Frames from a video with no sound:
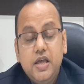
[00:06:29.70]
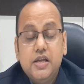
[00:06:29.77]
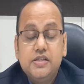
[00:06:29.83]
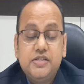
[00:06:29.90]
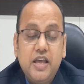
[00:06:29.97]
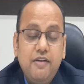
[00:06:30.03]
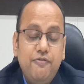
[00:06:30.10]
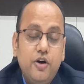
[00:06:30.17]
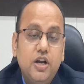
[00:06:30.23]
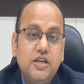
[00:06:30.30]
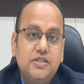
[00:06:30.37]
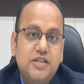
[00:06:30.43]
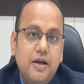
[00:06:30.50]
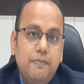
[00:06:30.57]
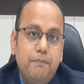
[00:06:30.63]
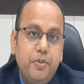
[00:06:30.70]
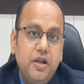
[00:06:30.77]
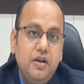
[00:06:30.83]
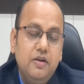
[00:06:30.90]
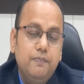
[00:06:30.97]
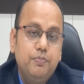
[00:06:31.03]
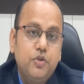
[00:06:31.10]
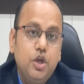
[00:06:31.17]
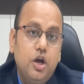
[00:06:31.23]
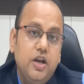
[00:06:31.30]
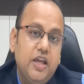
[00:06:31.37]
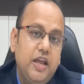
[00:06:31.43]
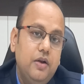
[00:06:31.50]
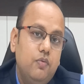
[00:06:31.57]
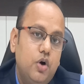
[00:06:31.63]
Say for example, your
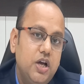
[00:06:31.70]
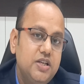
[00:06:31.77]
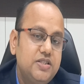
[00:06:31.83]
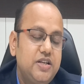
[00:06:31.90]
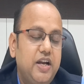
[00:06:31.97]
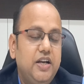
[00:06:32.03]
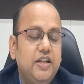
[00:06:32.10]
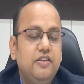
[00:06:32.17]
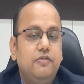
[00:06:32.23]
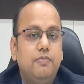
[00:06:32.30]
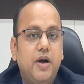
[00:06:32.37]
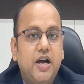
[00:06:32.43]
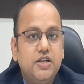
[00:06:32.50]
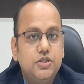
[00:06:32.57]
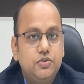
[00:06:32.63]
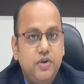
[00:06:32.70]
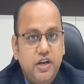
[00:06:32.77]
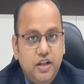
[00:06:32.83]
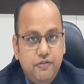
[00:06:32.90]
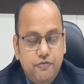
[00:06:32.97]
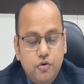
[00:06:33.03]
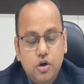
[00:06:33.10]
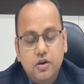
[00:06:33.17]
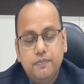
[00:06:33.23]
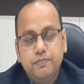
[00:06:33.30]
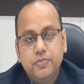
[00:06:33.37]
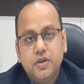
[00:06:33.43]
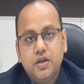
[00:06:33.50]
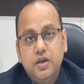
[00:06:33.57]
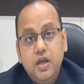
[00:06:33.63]
invoice date is March 24.
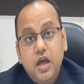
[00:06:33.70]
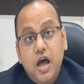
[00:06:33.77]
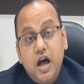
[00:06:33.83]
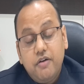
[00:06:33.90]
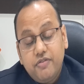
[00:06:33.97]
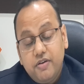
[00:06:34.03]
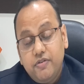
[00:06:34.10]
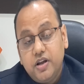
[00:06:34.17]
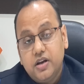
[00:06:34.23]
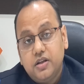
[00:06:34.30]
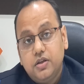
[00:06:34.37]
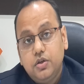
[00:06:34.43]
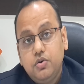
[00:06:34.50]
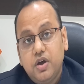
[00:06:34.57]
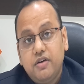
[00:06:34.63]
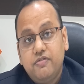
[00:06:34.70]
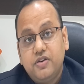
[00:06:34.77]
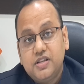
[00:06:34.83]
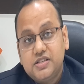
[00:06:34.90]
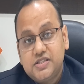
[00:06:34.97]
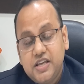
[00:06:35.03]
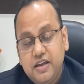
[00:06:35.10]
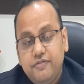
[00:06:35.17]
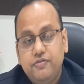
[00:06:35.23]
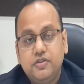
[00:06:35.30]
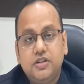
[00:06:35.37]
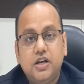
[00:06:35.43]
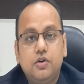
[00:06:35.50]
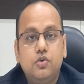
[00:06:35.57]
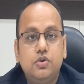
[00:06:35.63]
However, you have
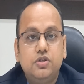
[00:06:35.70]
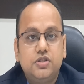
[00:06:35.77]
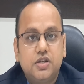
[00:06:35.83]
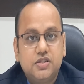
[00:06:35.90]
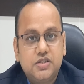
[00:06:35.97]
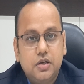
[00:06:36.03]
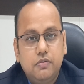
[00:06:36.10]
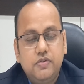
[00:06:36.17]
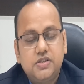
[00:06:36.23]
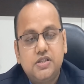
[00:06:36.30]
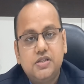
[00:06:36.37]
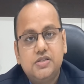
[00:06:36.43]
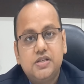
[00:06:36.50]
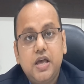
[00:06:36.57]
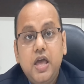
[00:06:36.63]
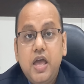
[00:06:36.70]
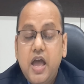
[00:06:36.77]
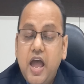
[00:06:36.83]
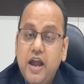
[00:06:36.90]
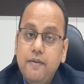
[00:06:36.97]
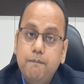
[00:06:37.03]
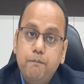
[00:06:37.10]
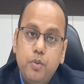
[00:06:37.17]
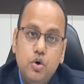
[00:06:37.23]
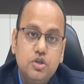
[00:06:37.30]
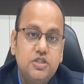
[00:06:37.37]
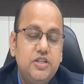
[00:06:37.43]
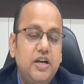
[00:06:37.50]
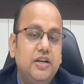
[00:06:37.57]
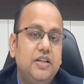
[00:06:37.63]
received the goods or services and
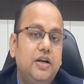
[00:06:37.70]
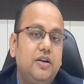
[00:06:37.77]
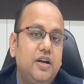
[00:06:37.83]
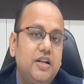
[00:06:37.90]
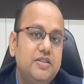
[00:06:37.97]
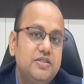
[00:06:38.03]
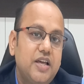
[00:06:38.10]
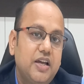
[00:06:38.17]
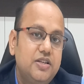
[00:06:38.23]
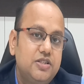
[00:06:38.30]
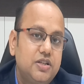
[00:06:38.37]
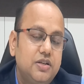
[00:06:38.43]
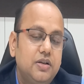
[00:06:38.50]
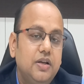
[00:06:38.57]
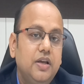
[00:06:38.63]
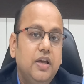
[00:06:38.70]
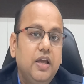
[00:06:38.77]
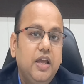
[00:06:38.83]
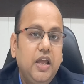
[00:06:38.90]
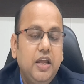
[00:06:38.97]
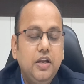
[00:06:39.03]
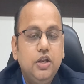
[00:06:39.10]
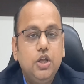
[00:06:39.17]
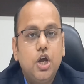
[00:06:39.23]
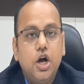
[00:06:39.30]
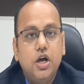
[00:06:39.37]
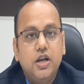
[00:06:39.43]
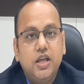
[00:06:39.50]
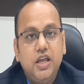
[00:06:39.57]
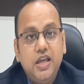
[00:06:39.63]
posted the transaction in
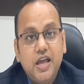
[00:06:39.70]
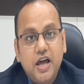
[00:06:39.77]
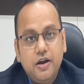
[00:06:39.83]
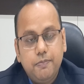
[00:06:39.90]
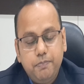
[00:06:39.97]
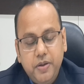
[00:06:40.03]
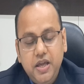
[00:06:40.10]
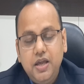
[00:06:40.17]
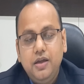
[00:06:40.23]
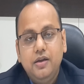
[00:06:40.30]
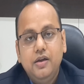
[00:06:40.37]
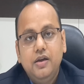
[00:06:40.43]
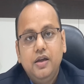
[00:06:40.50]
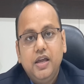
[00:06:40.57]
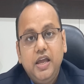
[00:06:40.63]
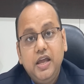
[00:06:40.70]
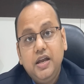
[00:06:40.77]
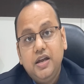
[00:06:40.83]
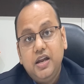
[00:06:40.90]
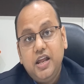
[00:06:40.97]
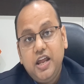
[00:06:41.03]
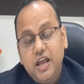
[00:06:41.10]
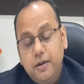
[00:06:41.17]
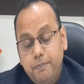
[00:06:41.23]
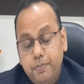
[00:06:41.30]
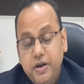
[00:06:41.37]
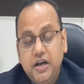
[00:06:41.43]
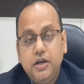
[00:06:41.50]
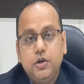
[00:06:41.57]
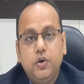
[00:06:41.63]
your ERP in
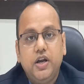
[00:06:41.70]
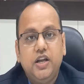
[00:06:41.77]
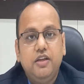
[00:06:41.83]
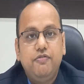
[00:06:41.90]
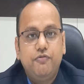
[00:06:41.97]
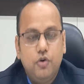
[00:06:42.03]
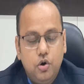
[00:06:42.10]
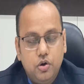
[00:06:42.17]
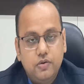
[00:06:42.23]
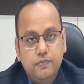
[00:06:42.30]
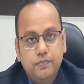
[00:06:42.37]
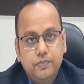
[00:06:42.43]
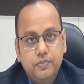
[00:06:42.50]
April 24.